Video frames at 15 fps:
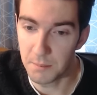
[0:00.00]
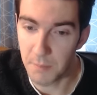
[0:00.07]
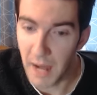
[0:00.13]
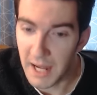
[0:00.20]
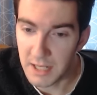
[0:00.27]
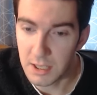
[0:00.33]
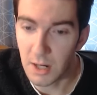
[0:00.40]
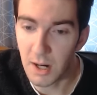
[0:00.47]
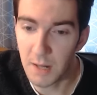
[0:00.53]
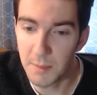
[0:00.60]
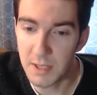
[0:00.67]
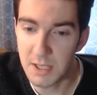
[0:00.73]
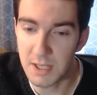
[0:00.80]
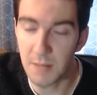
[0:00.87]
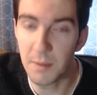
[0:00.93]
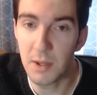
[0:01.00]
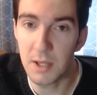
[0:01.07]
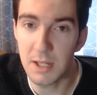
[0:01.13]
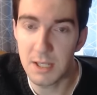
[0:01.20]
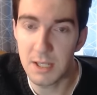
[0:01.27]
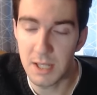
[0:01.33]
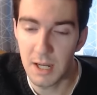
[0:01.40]
Matt Thomas, some of
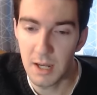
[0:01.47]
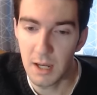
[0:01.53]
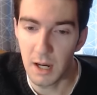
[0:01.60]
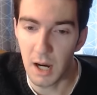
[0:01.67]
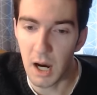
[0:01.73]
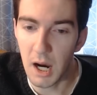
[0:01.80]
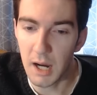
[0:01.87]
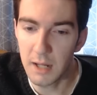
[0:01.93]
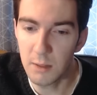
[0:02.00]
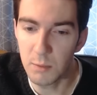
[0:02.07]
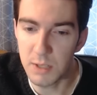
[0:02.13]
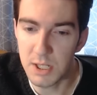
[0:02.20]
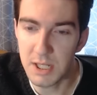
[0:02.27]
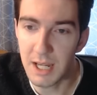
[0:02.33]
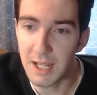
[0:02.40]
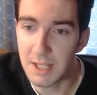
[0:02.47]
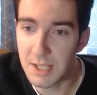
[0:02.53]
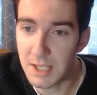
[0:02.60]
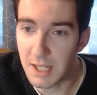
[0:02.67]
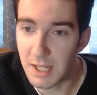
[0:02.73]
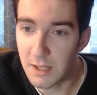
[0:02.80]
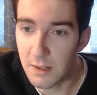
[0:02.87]
these uh, Iowa State
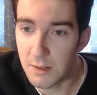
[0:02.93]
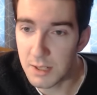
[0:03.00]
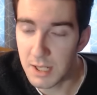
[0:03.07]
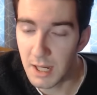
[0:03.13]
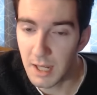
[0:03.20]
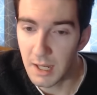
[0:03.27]
seniors.